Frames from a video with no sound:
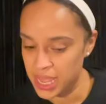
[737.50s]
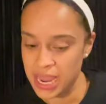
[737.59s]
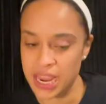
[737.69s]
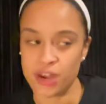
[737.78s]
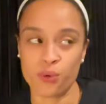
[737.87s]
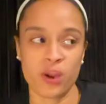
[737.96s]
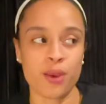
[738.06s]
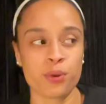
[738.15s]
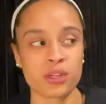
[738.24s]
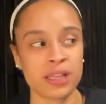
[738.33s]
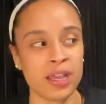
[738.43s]
In a way
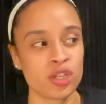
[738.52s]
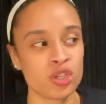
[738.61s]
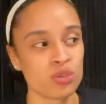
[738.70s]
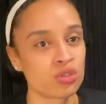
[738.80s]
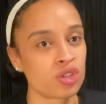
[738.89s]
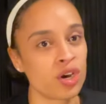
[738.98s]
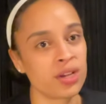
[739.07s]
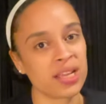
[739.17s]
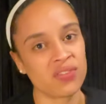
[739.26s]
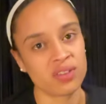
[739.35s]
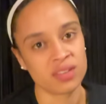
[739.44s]
where like you started
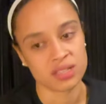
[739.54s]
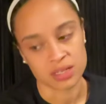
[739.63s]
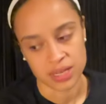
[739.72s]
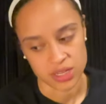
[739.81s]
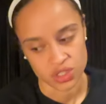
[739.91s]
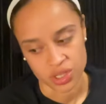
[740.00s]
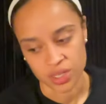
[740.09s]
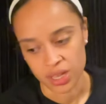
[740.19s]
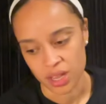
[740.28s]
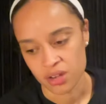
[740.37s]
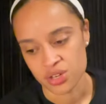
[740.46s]
giving this attention
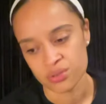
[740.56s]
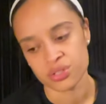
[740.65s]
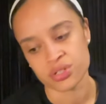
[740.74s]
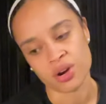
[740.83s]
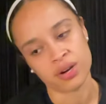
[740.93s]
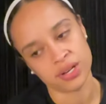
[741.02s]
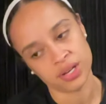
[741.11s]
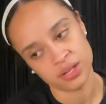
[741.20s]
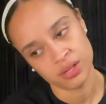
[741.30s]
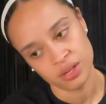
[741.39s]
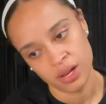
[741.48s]
again. You
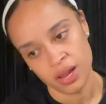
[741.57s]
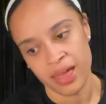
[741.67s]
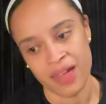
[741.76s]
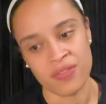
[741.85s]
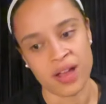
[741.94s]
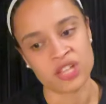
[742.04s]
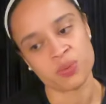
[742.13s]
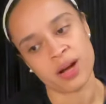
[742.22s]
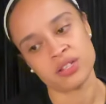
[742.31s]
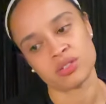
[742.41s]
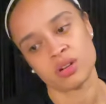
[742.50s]
started and that's
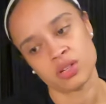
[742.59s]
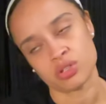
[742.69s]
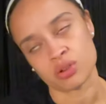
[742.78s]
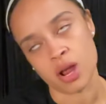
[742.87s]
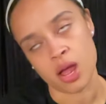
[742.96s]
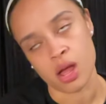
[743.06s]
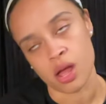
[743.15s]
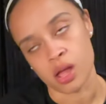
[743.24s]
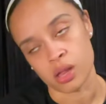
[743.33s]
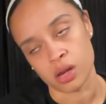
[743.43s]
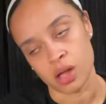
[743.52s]
why I started
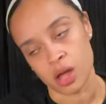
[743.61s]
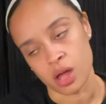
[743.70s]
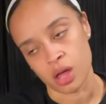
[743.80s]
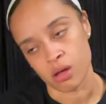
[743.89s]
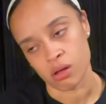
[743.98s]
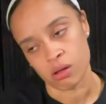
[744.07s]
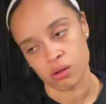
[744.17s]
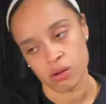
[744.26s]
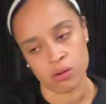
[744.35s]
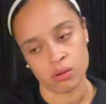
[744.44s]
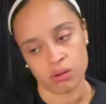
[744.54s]
dragging
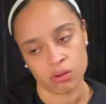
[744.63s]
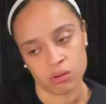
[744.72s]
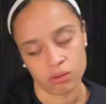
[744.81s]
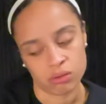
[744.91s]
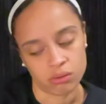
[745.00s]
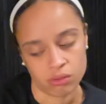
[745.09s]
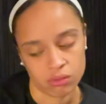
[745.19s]
out